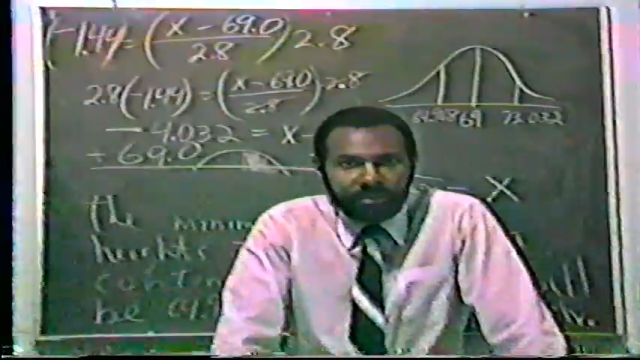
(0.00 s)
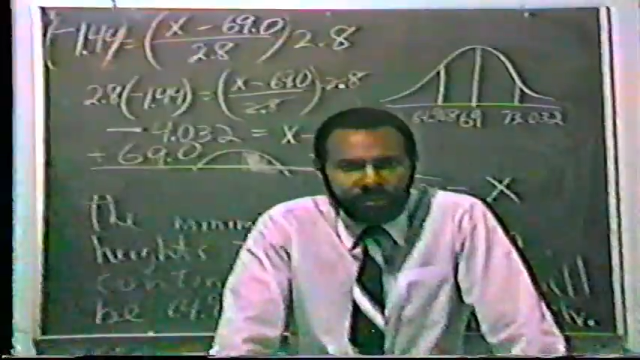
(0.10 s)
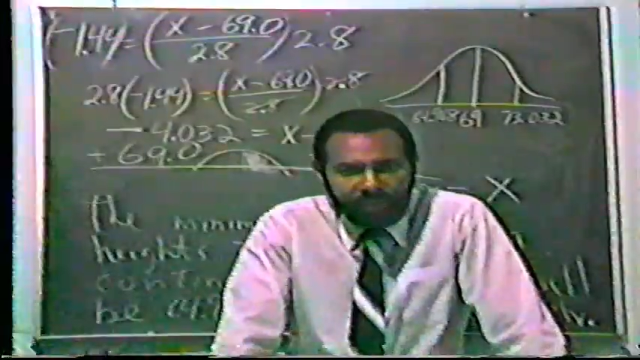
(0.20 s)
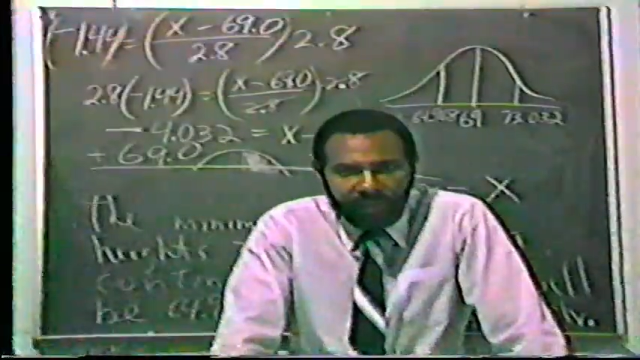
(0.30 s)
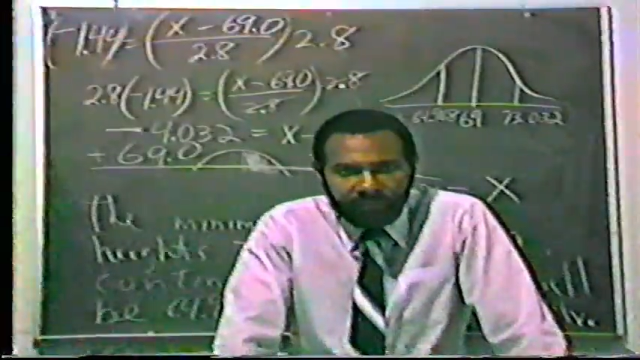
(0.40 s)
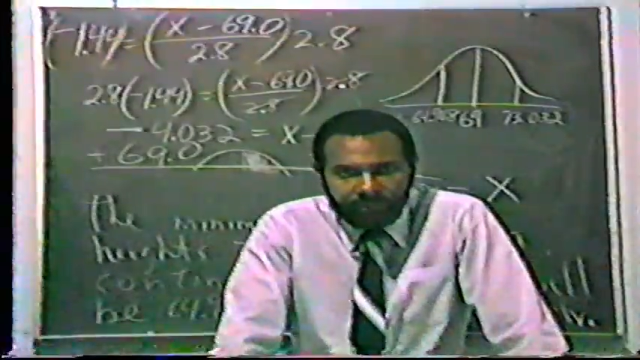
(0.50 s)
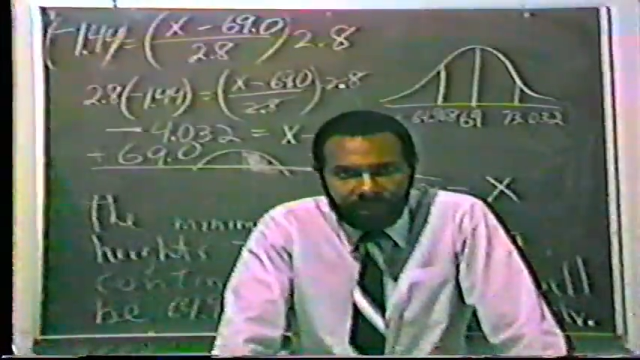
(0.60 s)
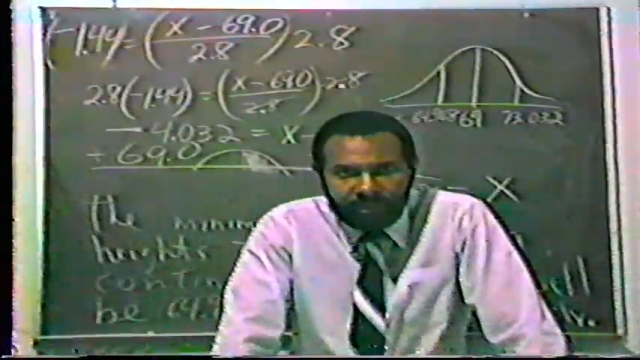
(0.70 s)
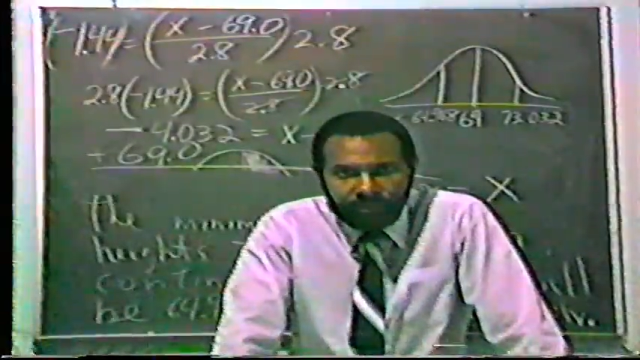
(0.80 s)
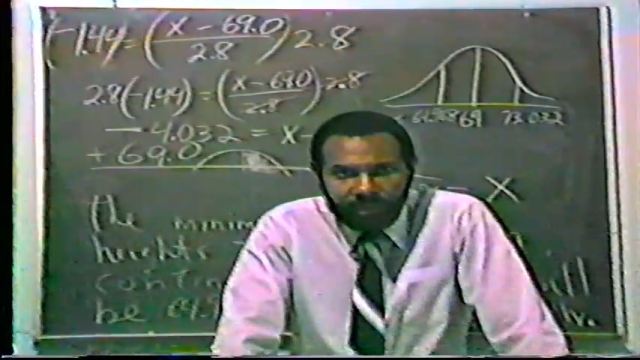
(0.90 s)
You have to
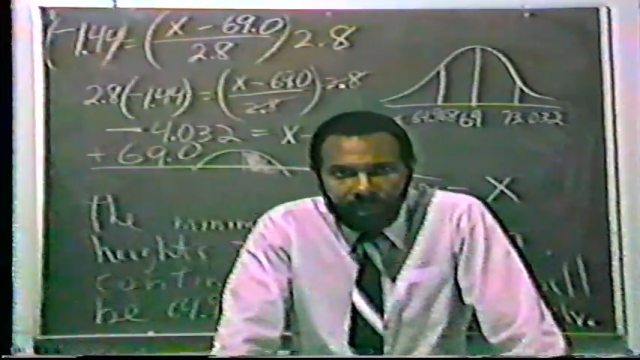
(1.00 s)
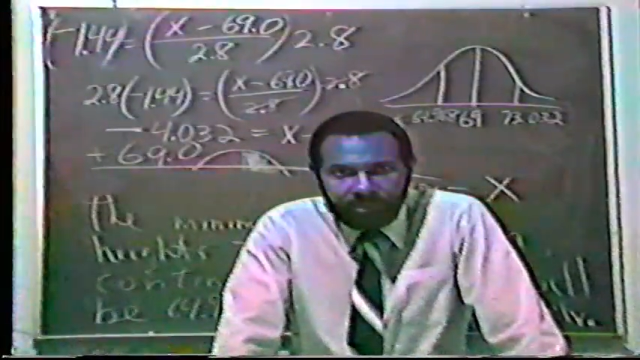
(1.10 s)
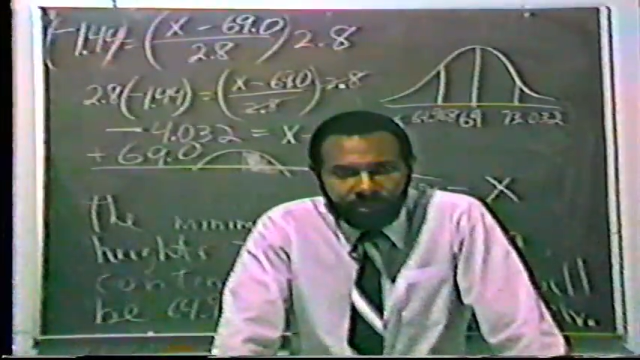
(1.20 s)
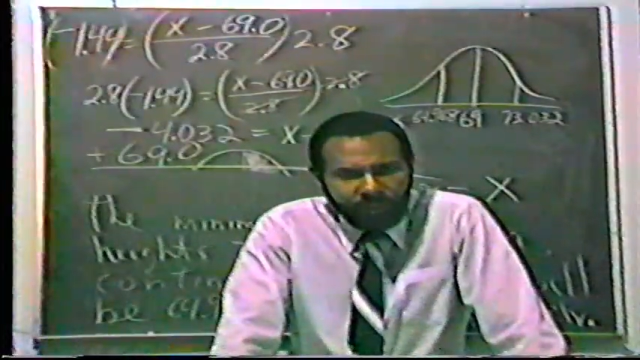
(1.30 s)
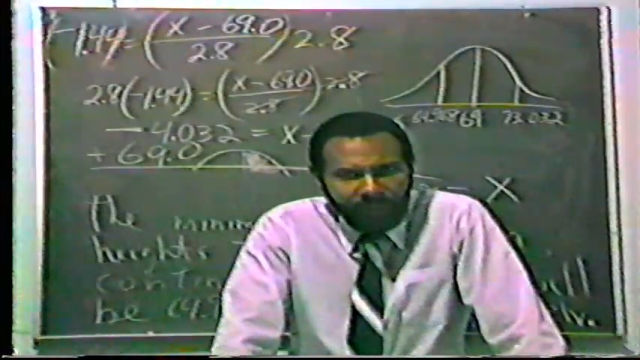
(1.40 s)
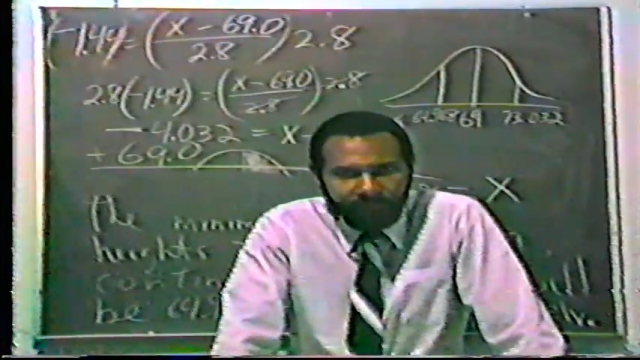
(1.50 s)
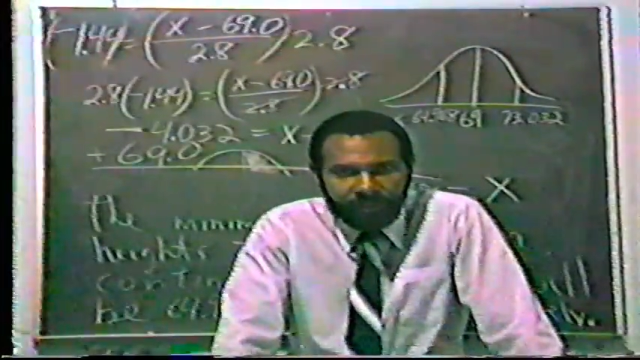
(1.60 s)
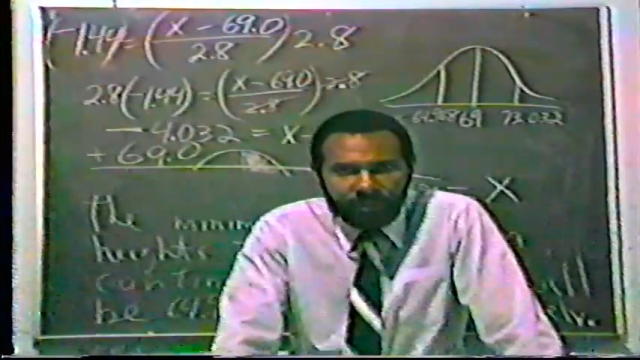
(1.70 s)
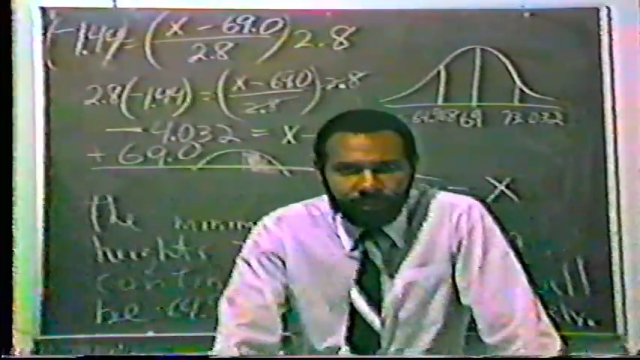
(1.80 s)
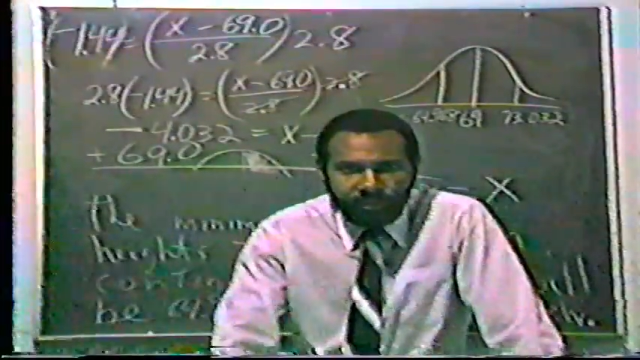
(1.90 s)
read the problem. You have to
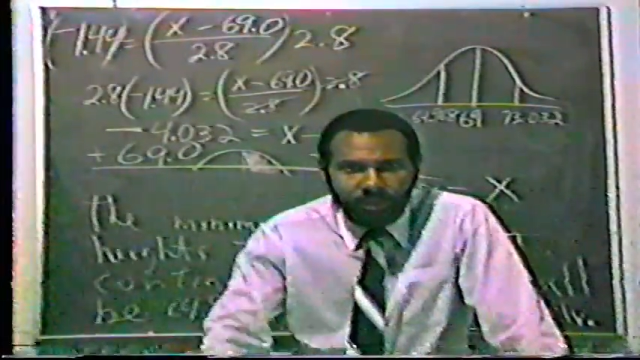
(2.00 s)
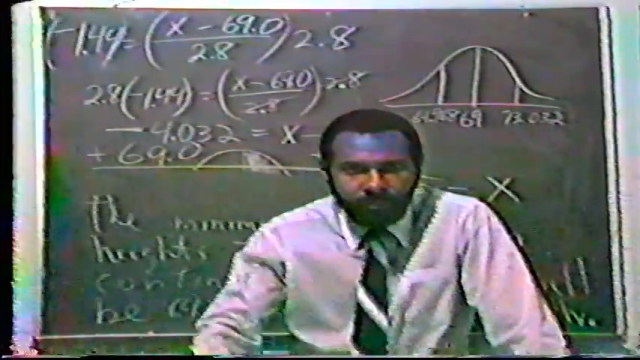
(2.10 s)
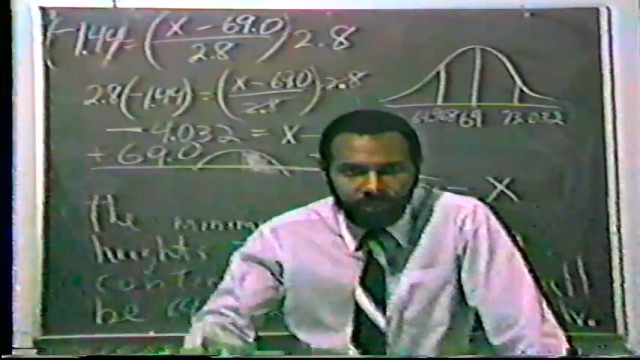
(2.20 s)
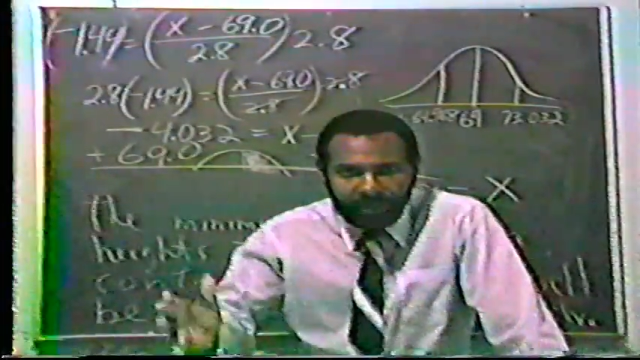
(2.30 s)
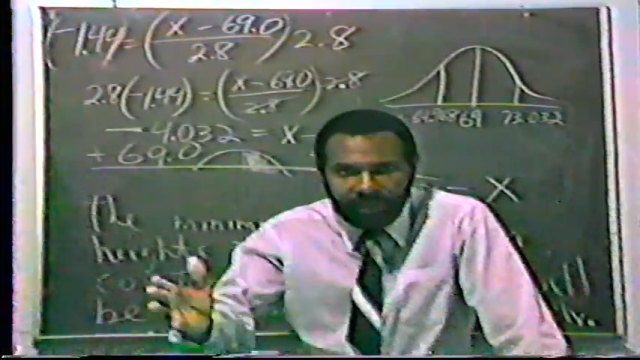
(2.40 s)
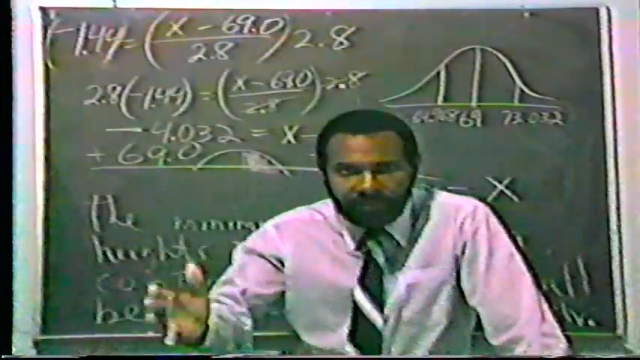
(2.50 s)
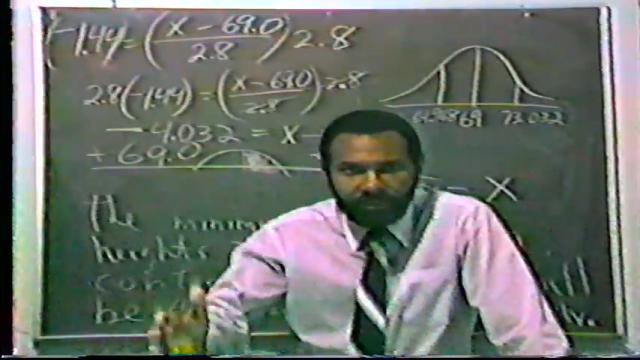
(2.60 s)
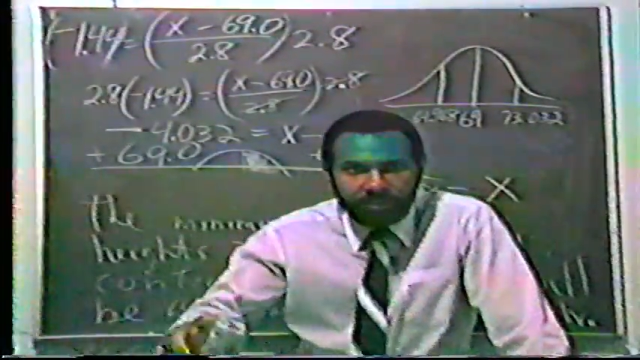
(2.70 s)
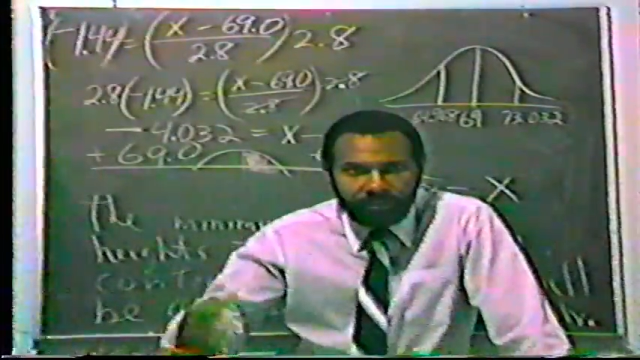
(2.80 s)
use your brain